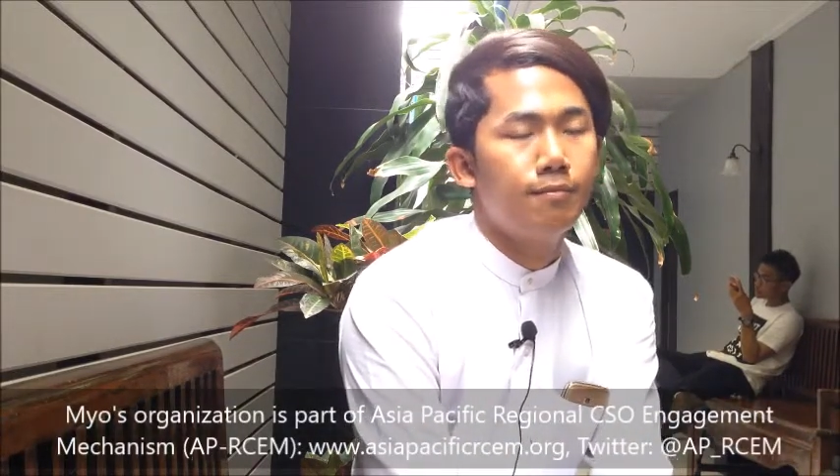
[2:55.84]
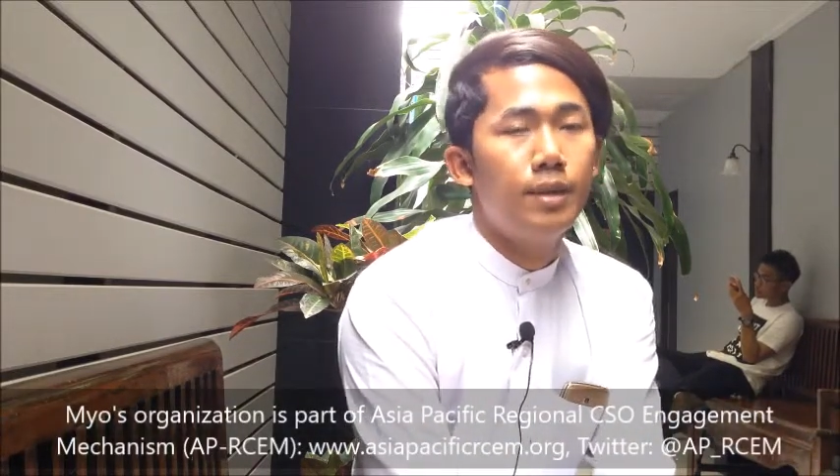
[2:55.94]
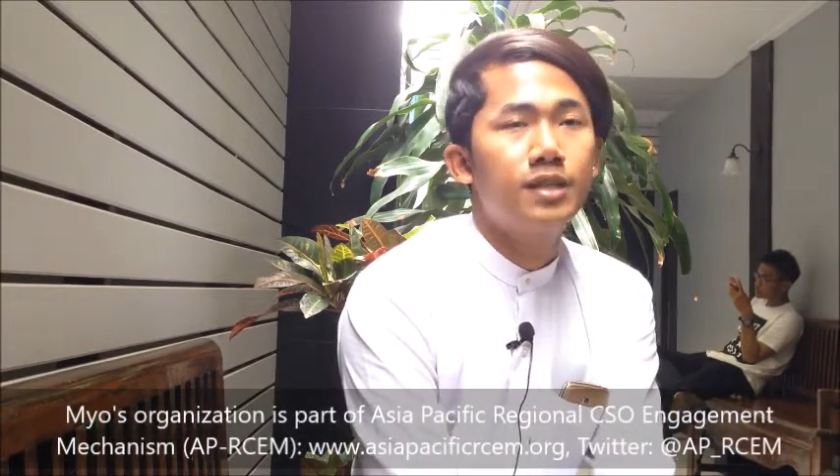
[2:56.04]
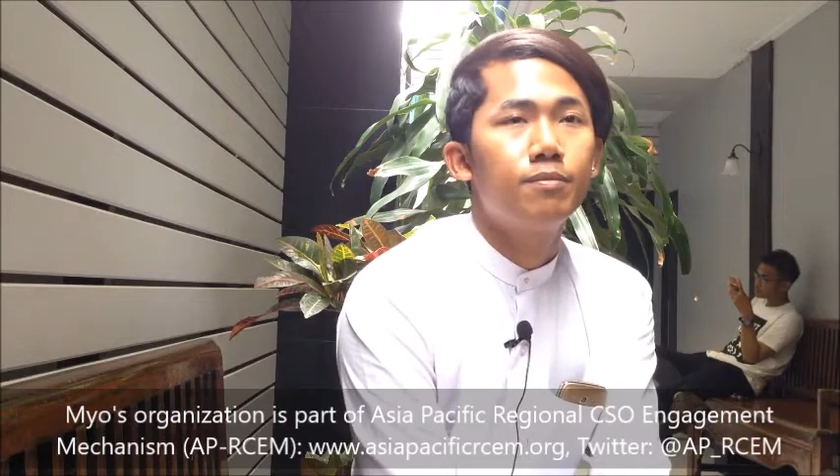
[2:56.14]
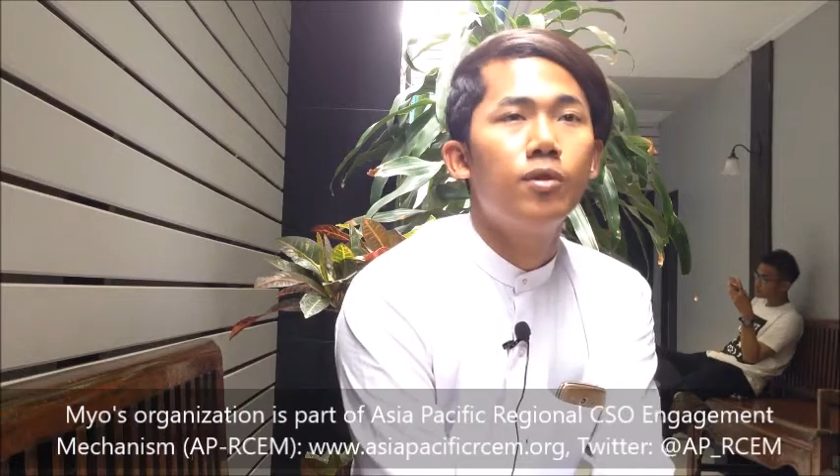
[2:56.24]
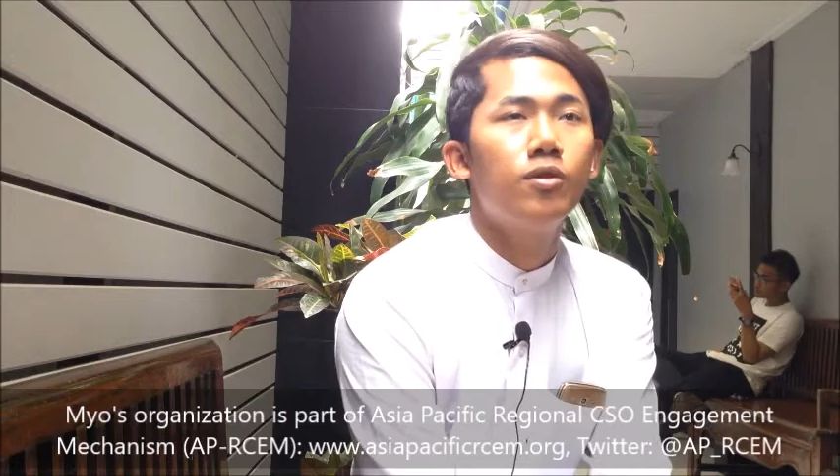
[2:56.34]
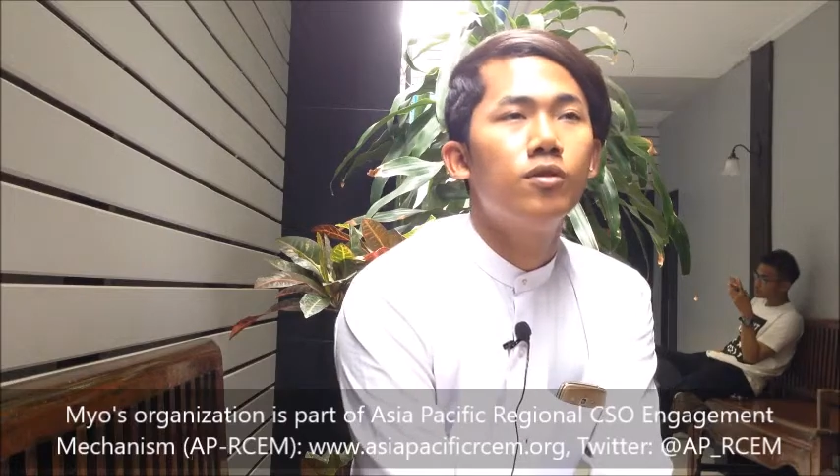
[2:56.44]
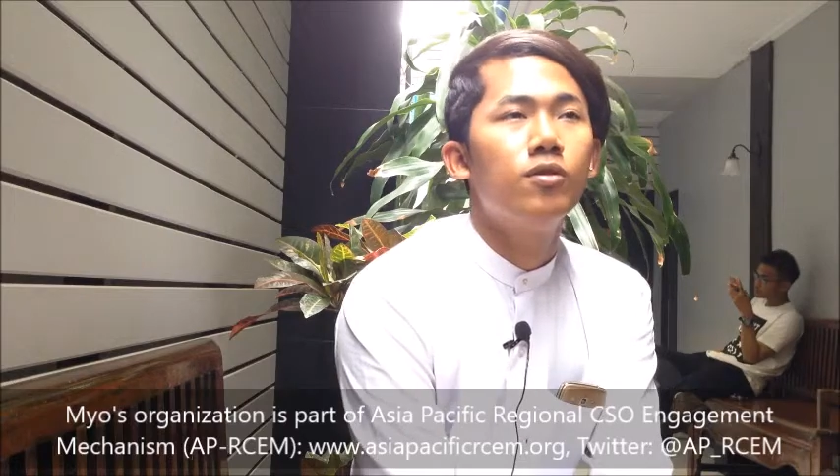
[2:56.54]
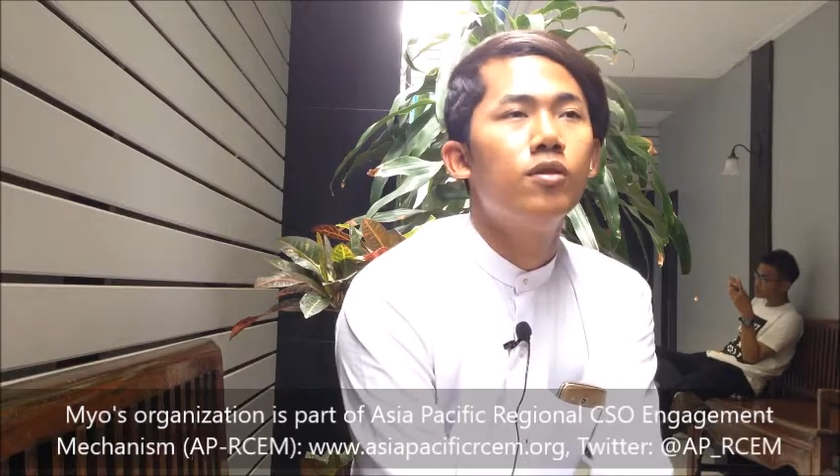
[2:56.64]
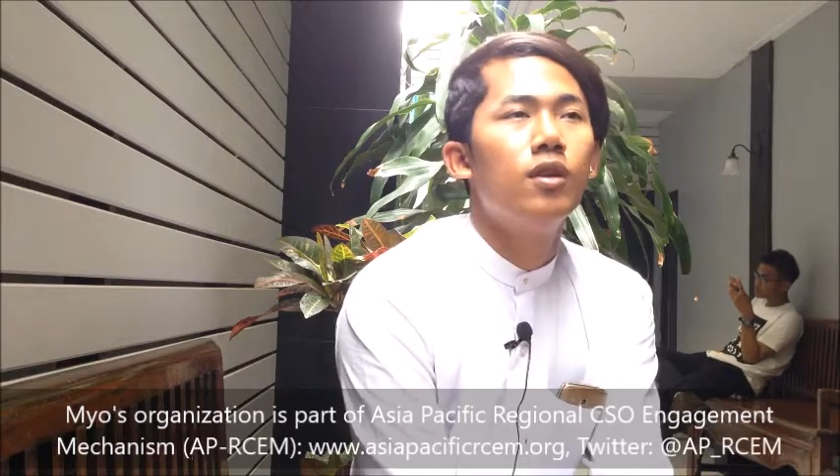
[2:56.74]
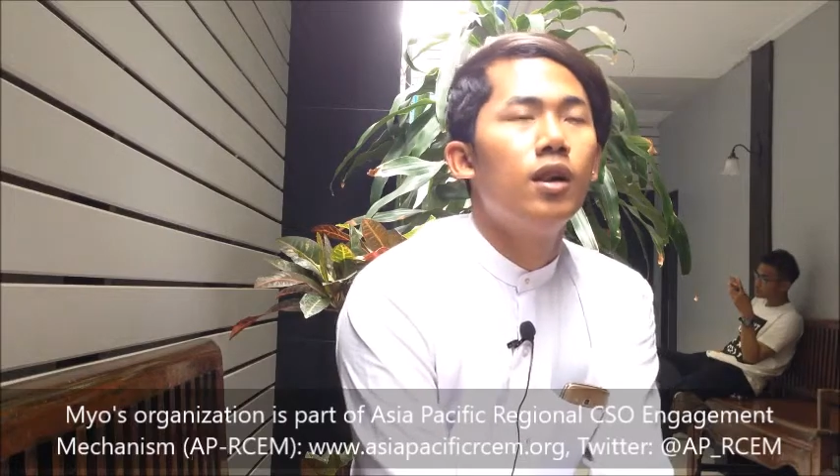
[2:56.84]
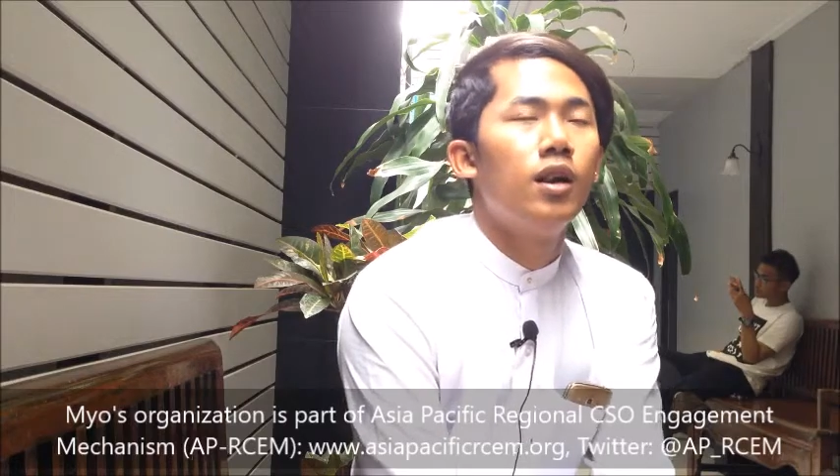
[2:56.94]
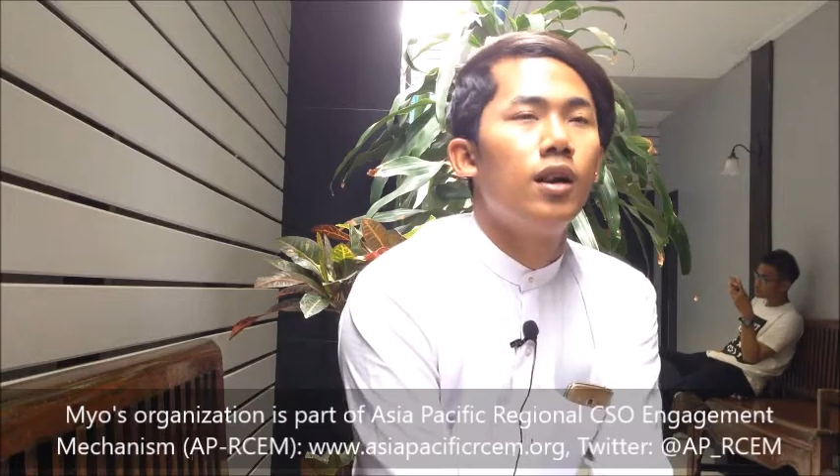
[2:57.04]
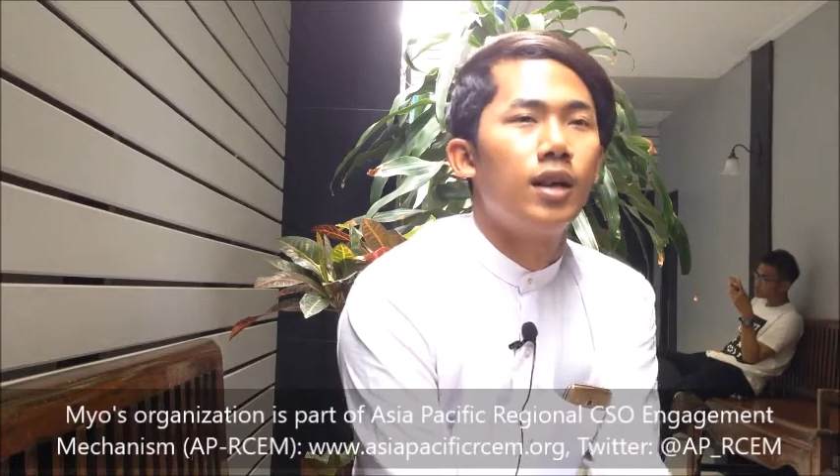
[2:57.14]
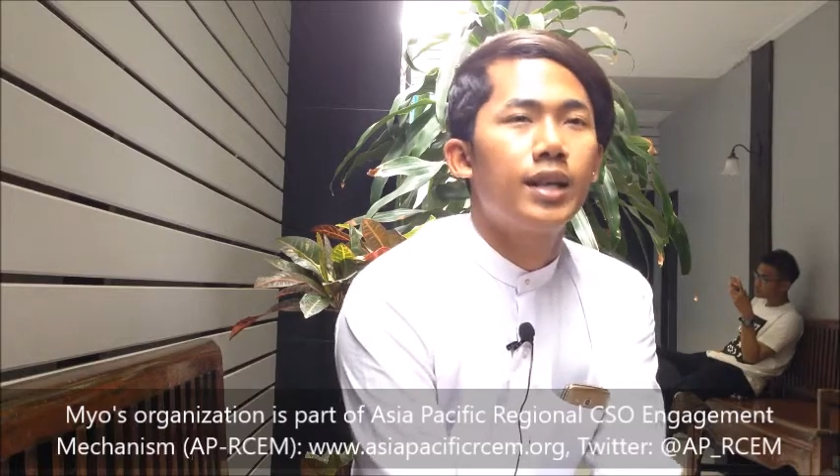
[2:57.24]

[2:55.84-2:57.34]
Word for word: much more uh,